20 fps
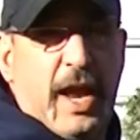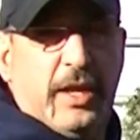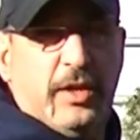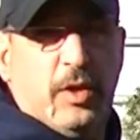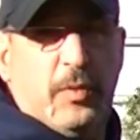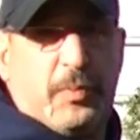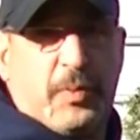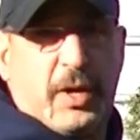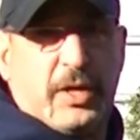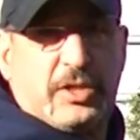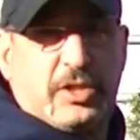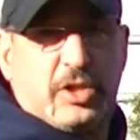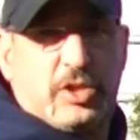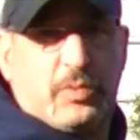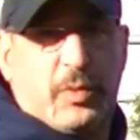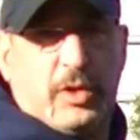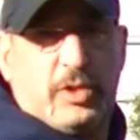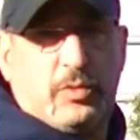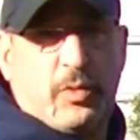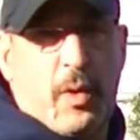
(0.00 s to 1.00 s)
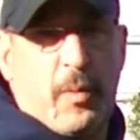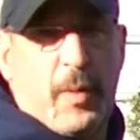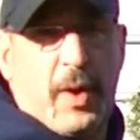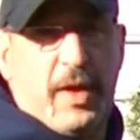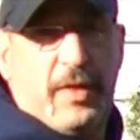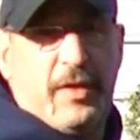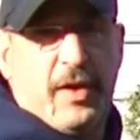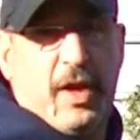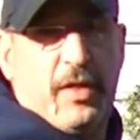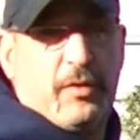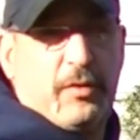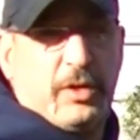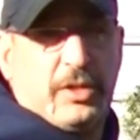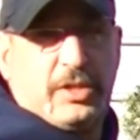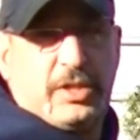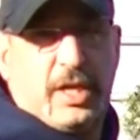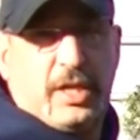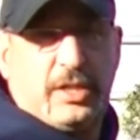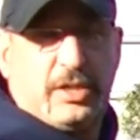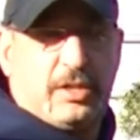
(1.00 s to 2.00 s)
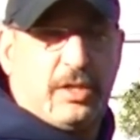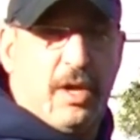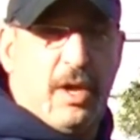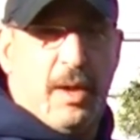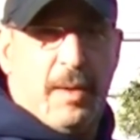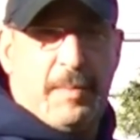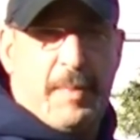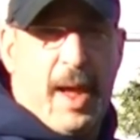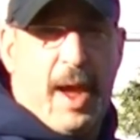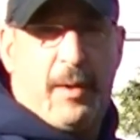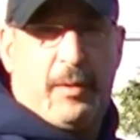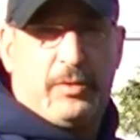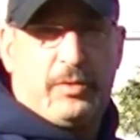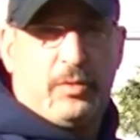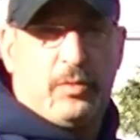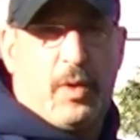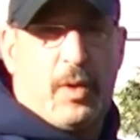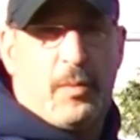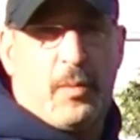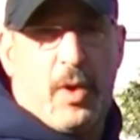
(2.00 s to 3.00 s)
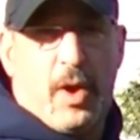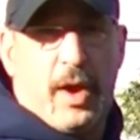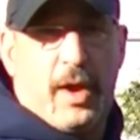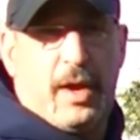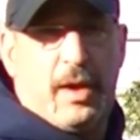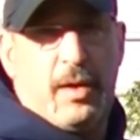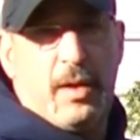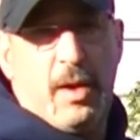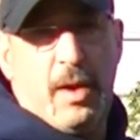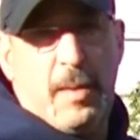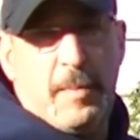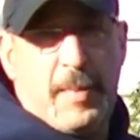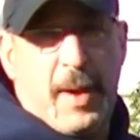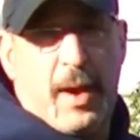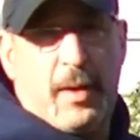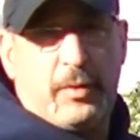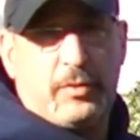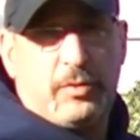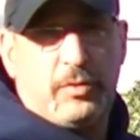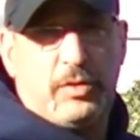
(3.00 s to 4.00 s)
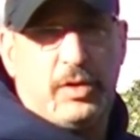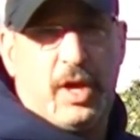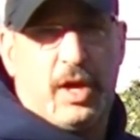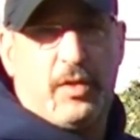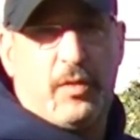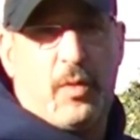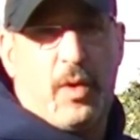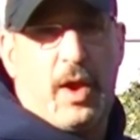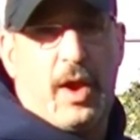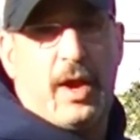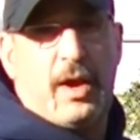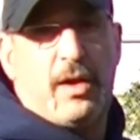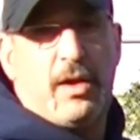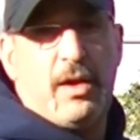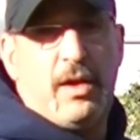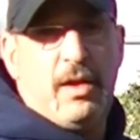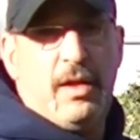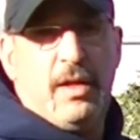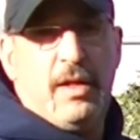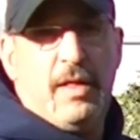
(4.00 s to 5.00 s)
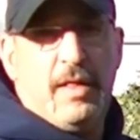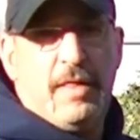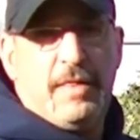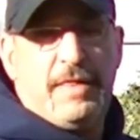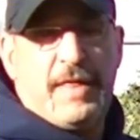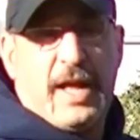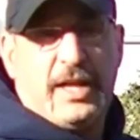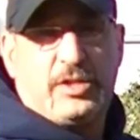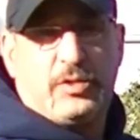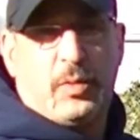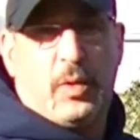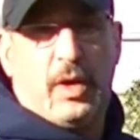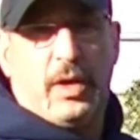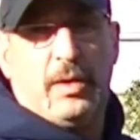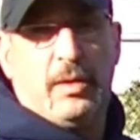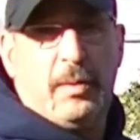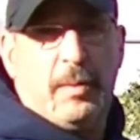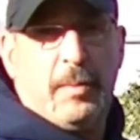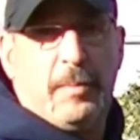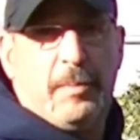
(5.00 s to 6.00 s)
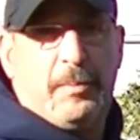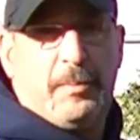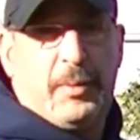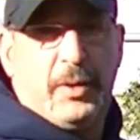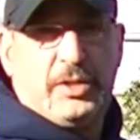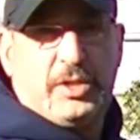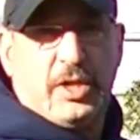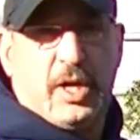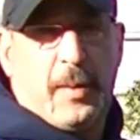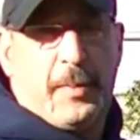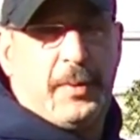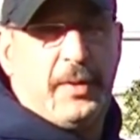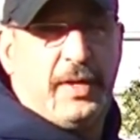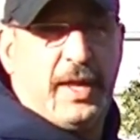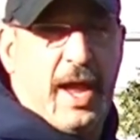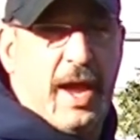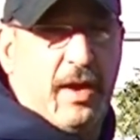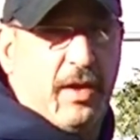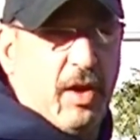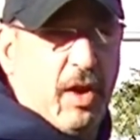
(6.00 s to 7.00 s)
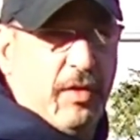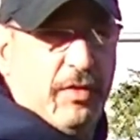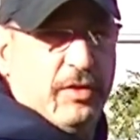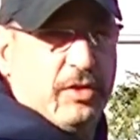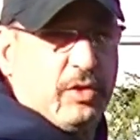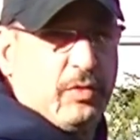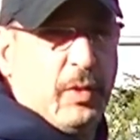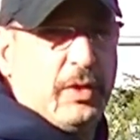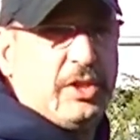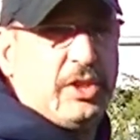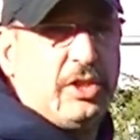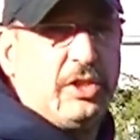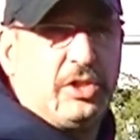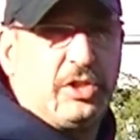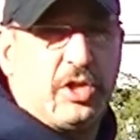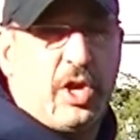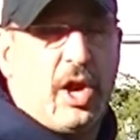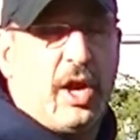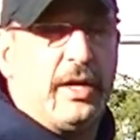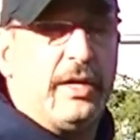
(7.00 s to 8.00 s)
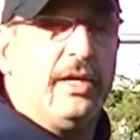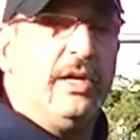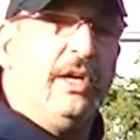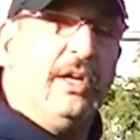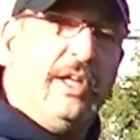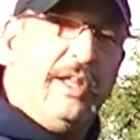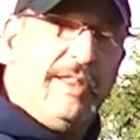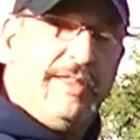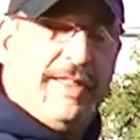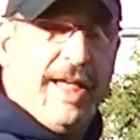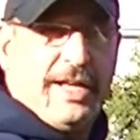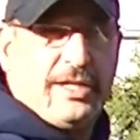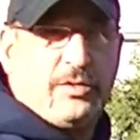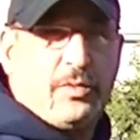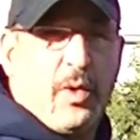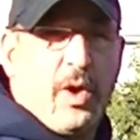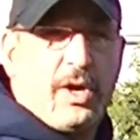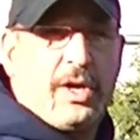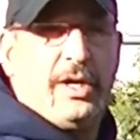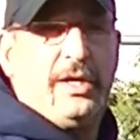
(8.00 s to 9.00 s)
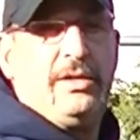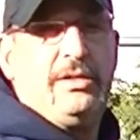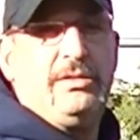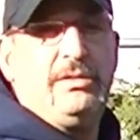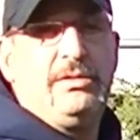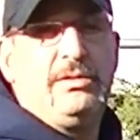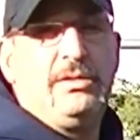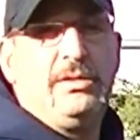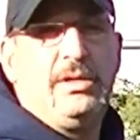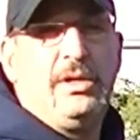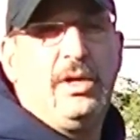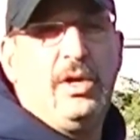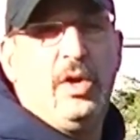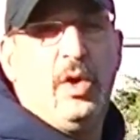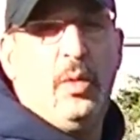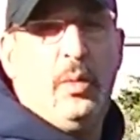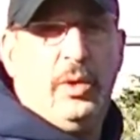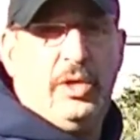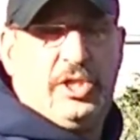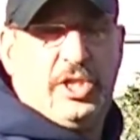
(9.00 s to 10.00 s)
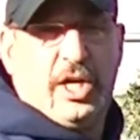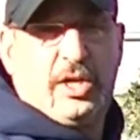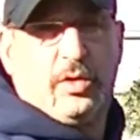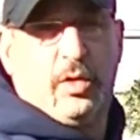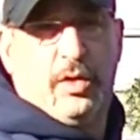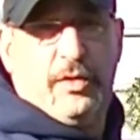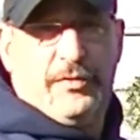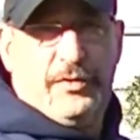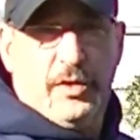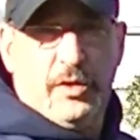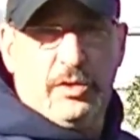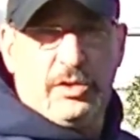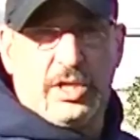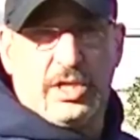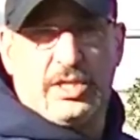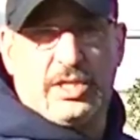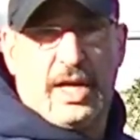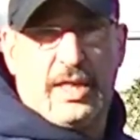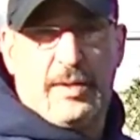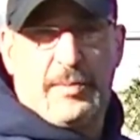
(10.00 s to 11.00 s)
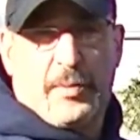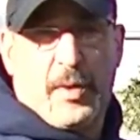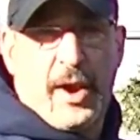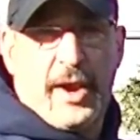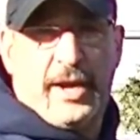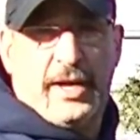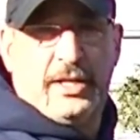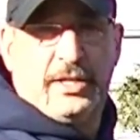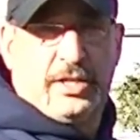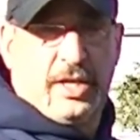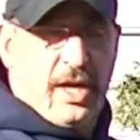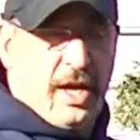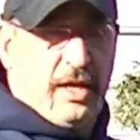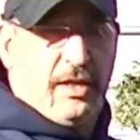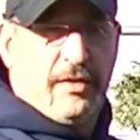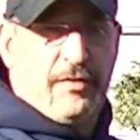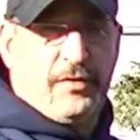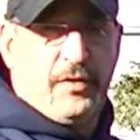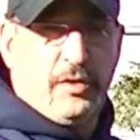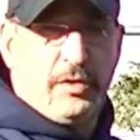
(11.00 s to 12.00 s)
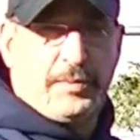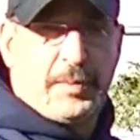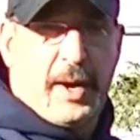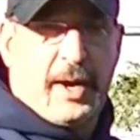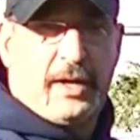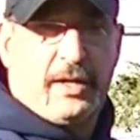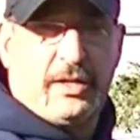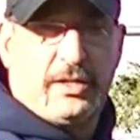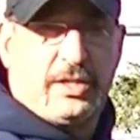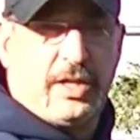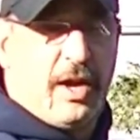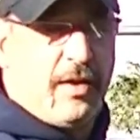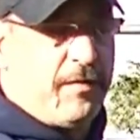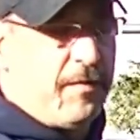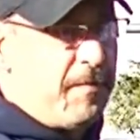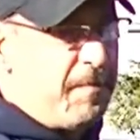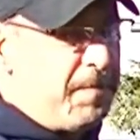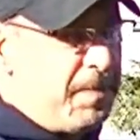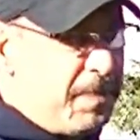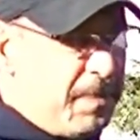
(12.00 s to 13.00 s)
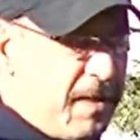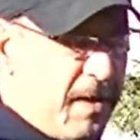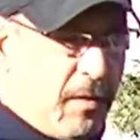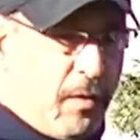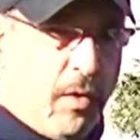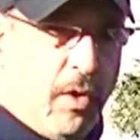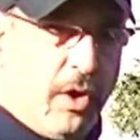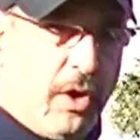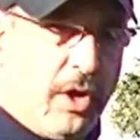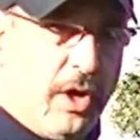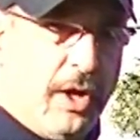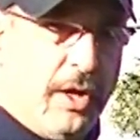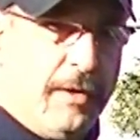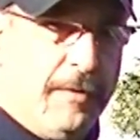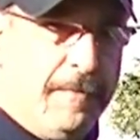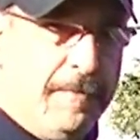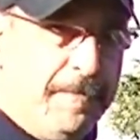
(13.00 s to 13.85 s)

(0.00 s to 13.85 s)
and you press the switch one way or the other. It sends power through one wire, power through the other wire. That's what puts it up and down on the switch inside. That's working. We checked all the fuses and the breakers in the fuse panel itself. They're all good.